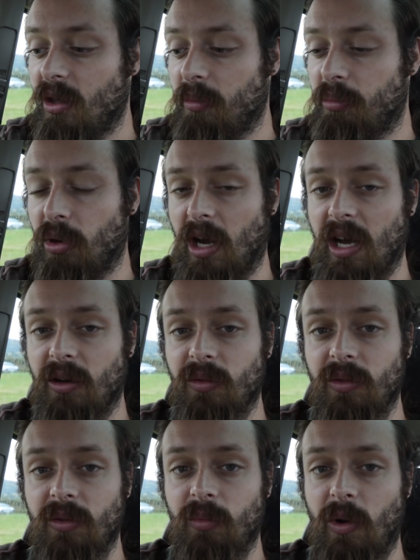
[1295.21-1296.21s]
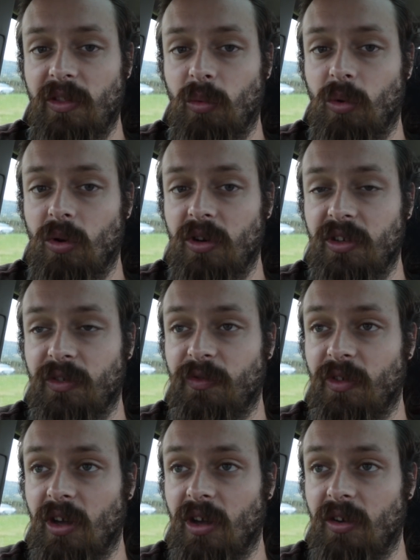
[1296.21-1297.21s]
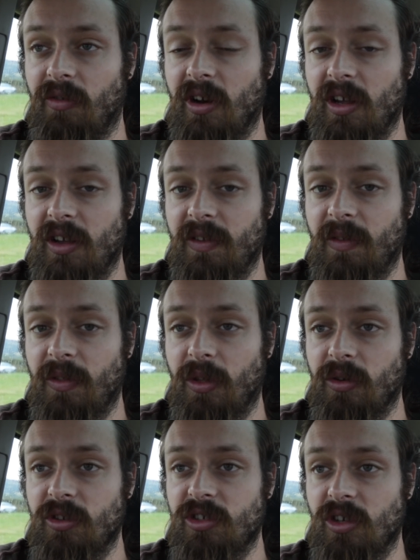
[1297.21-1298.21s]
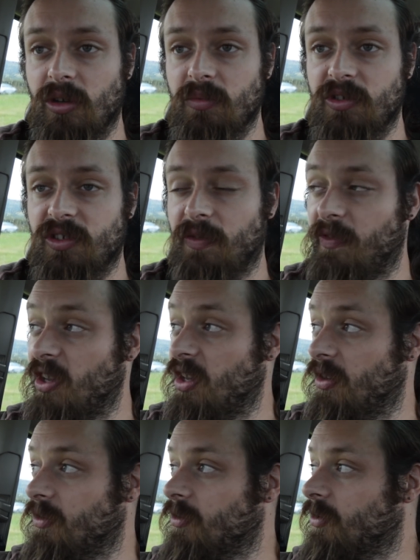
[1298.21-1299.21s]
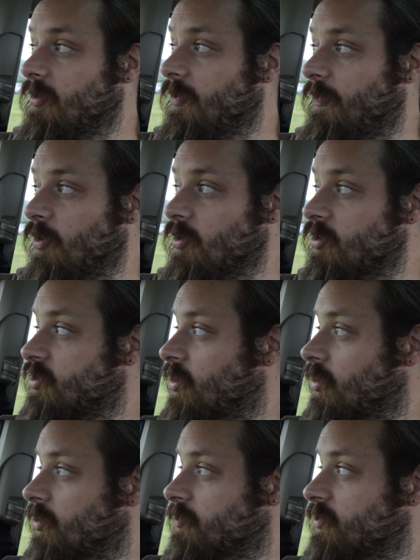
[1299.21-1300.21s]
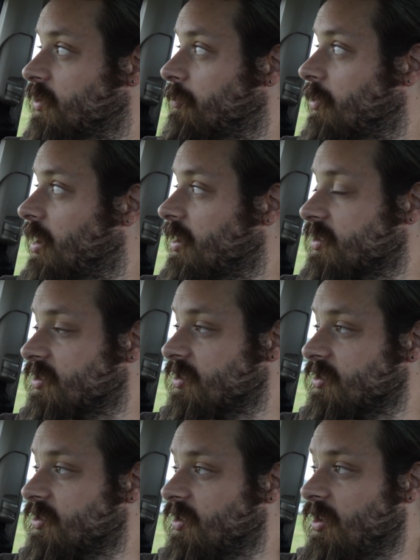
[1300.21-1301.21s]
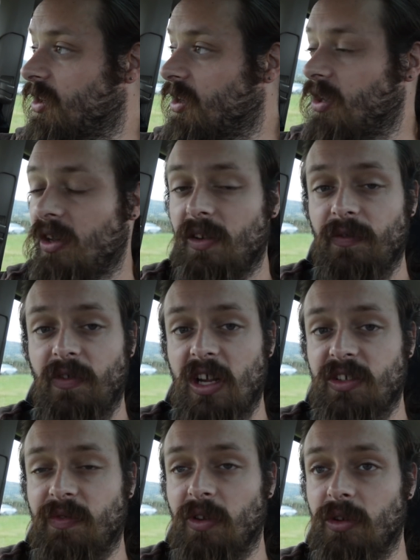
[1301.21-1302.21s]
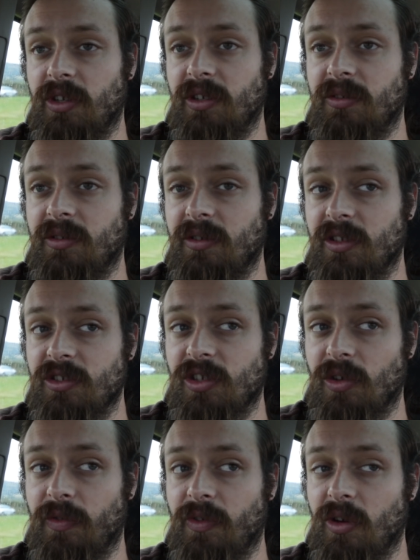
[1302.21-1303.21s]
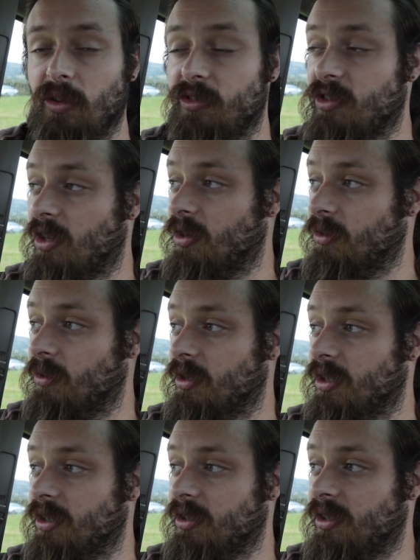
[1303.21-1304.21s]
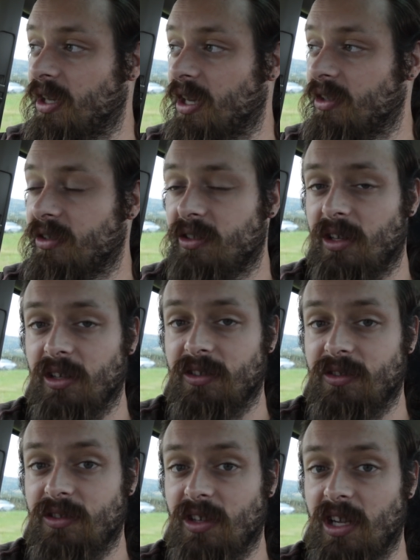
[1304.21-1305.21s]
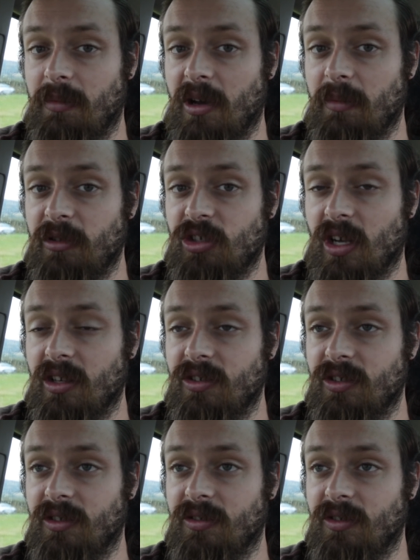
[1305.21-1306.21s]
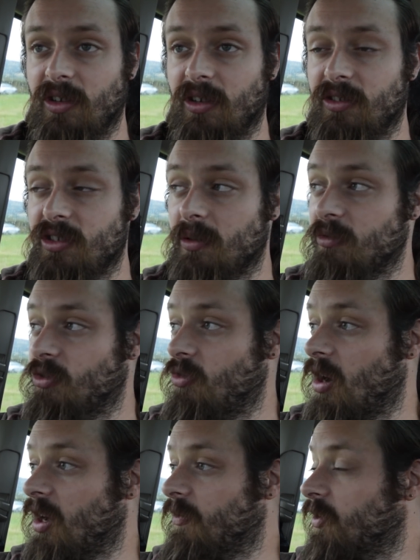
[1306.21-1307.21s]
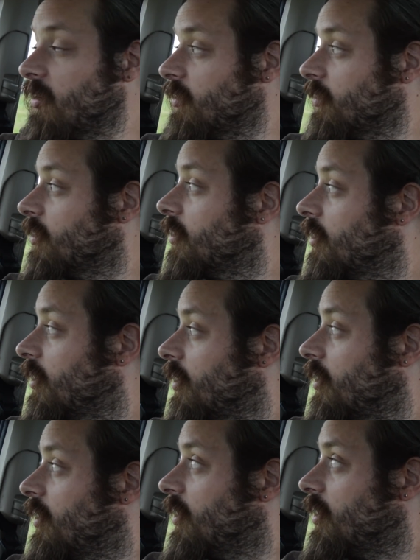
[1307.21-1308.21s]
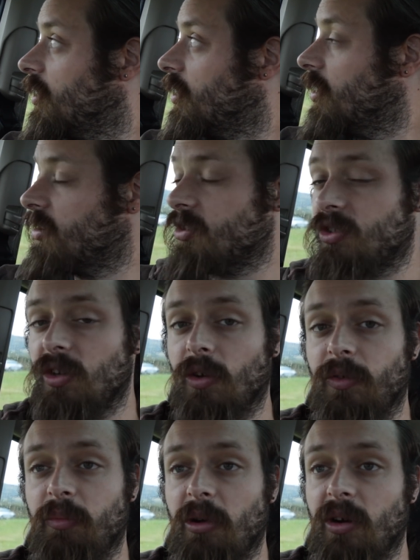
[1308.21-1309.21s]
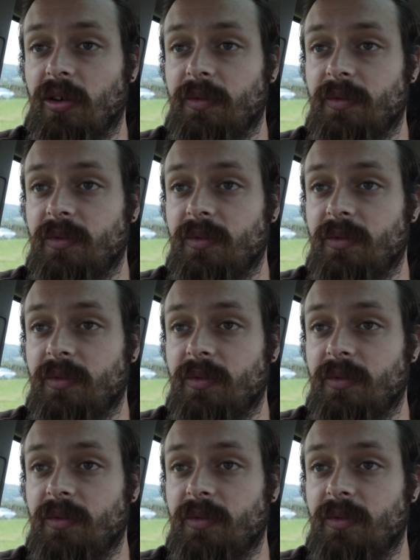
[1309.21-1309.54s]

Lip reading: put out weather warnings for thunderstorms, severe thunderstorms in places, flash flooding and so forth. So yeah, today might be challenging in terms of driving and stuff, but